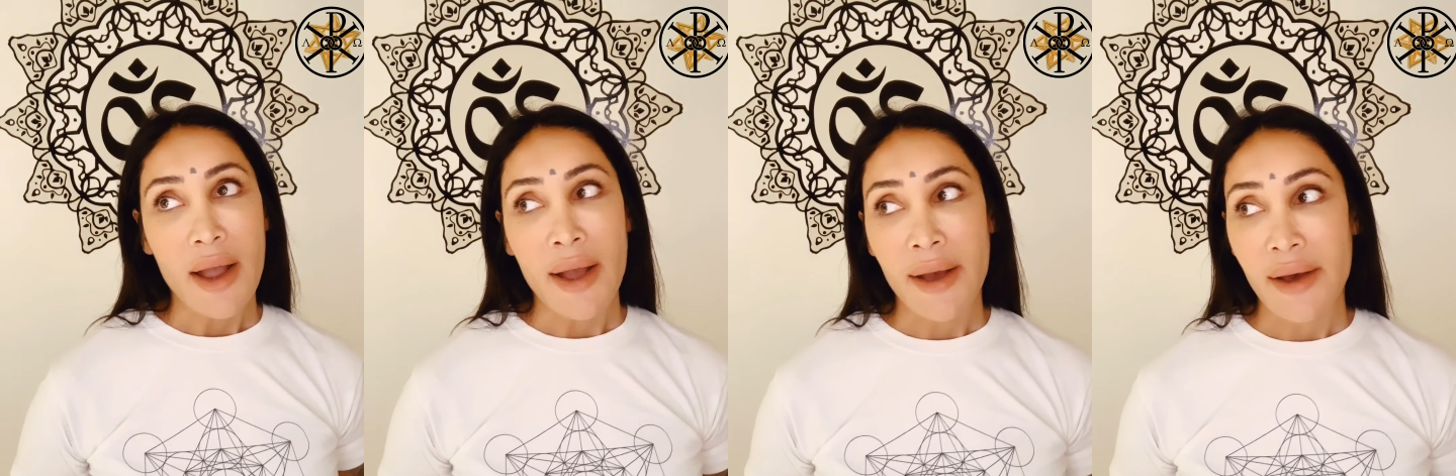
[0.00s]

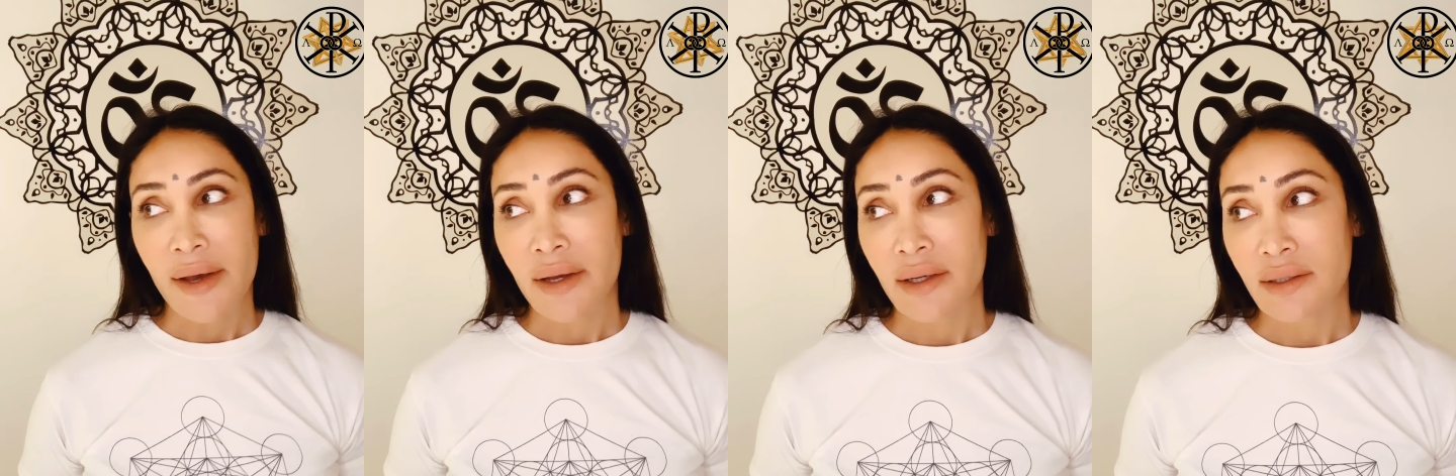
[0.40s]

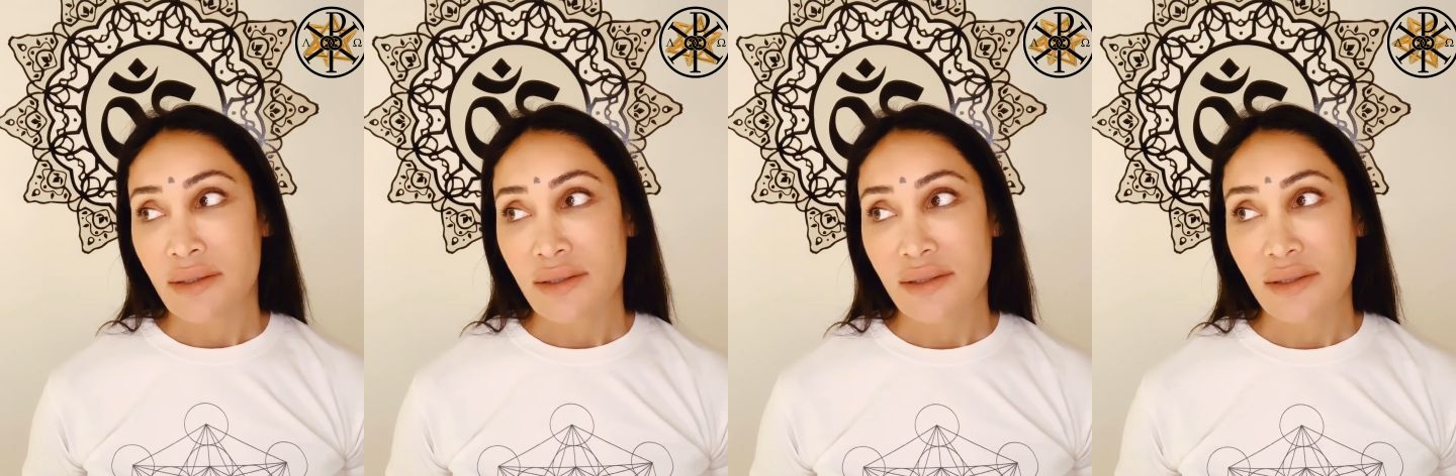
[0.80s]

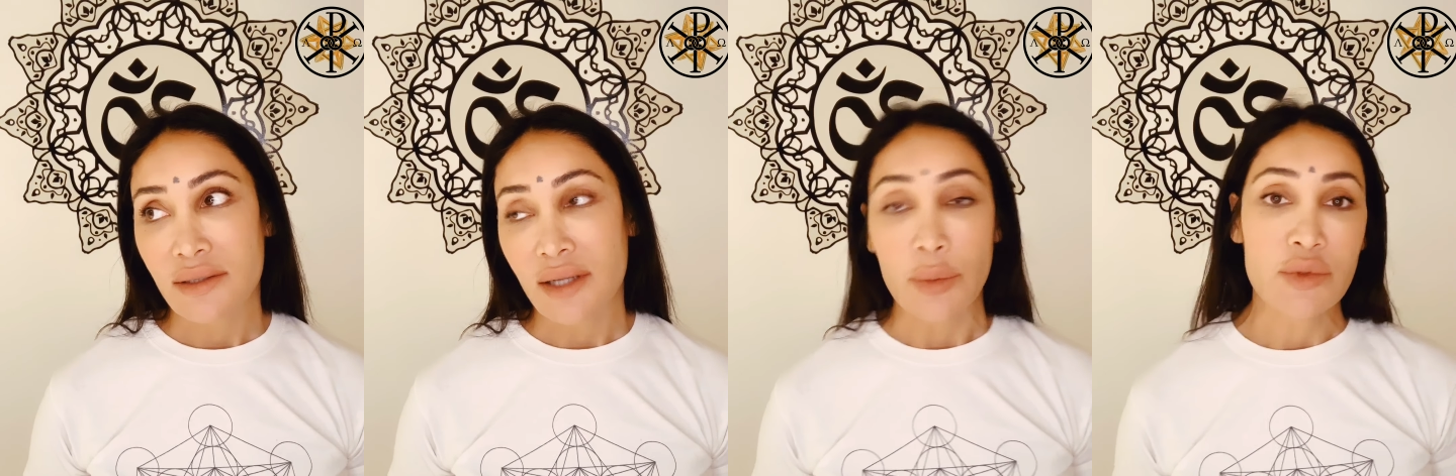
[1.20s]
and
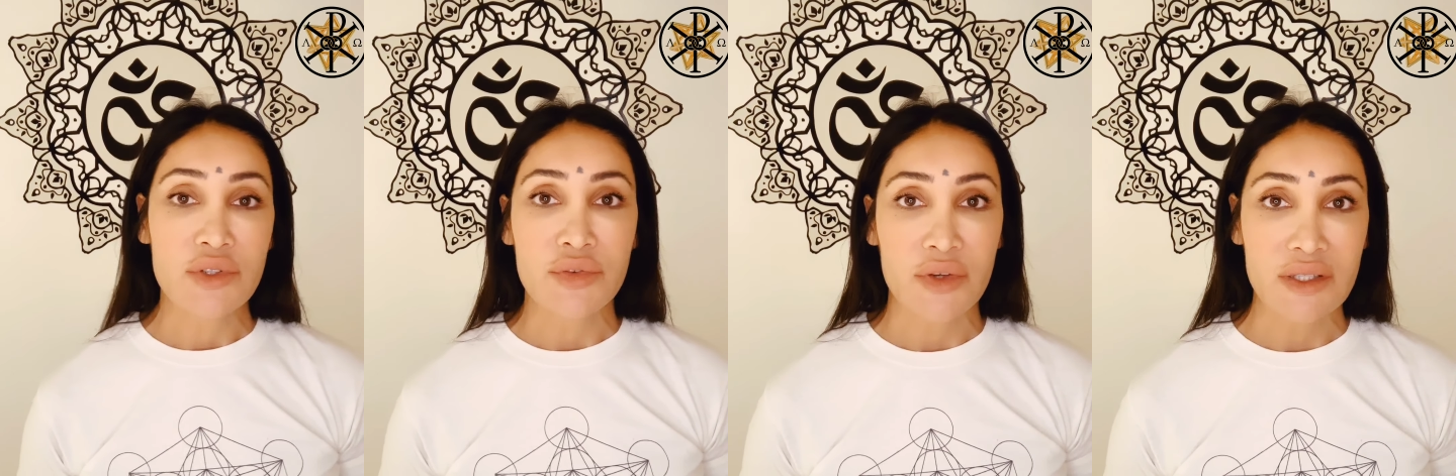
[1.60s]
that was
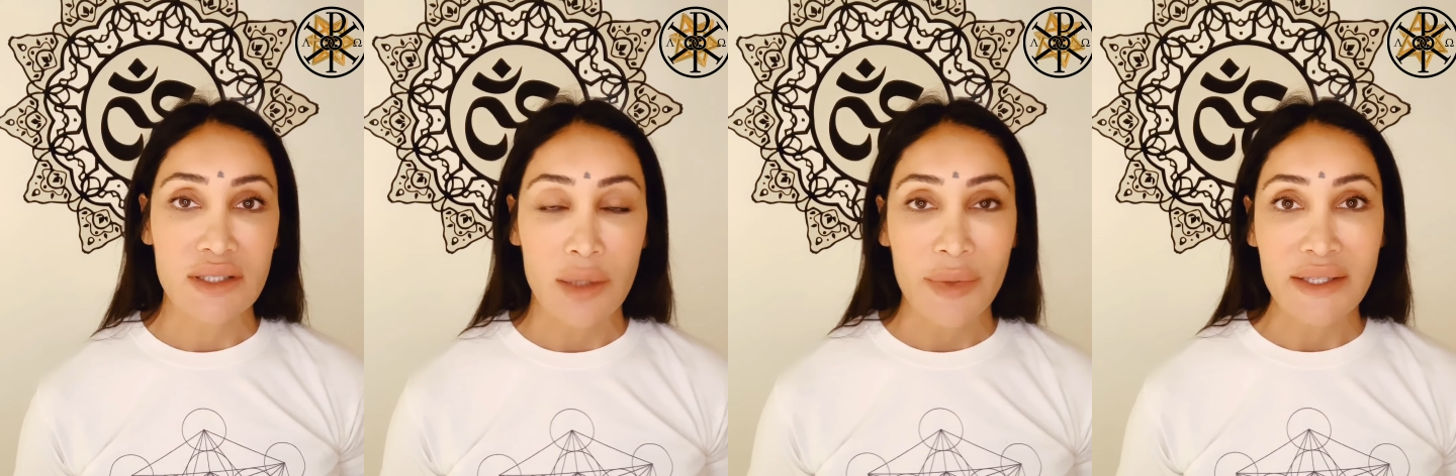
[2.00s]
the first
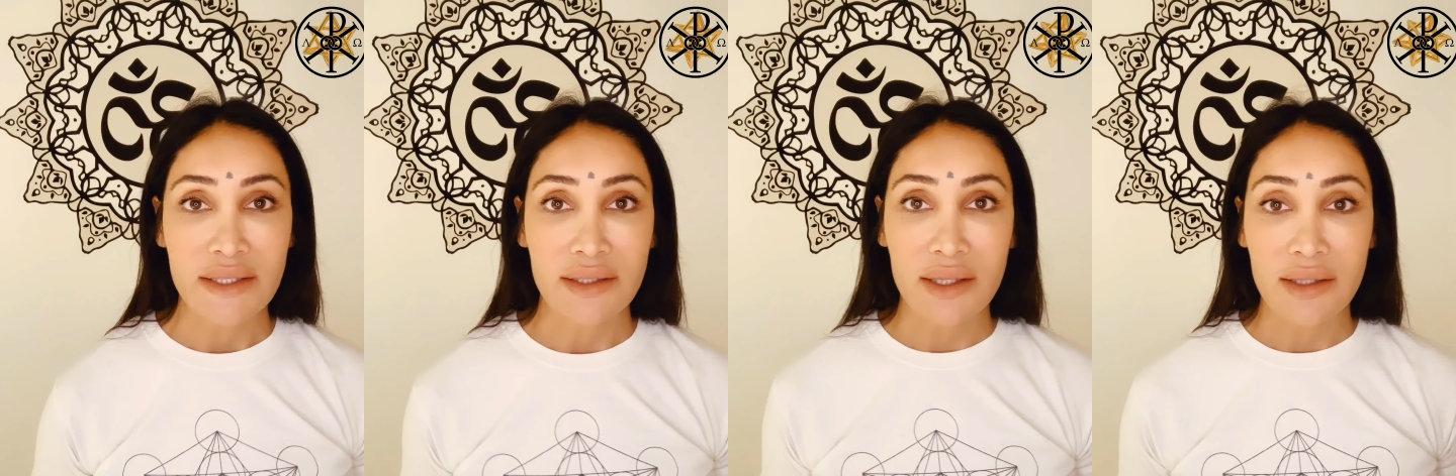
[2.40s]
time I
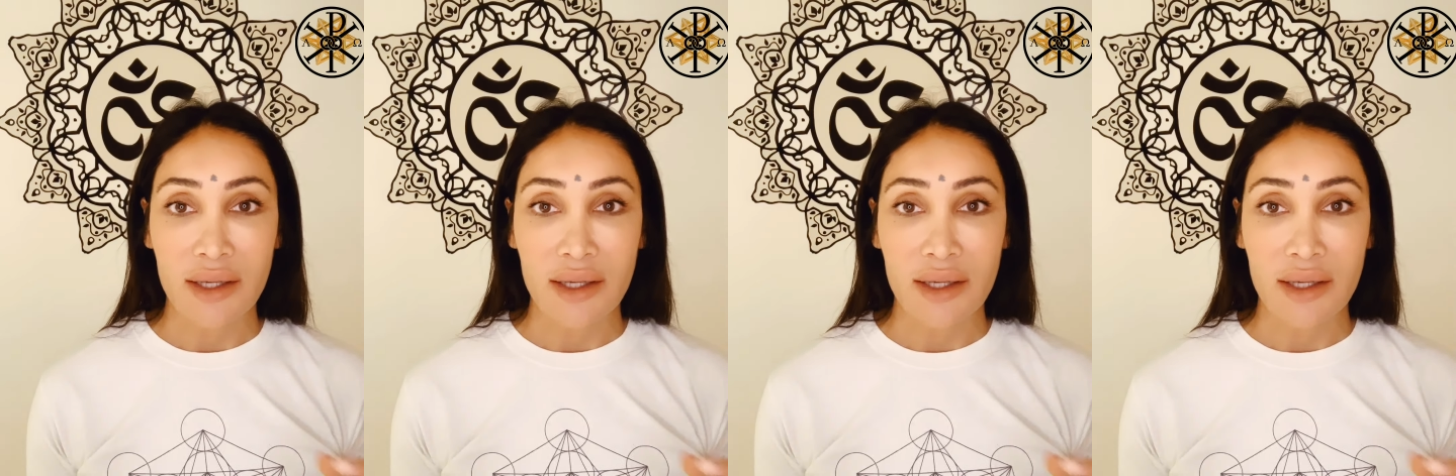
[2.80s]
did it.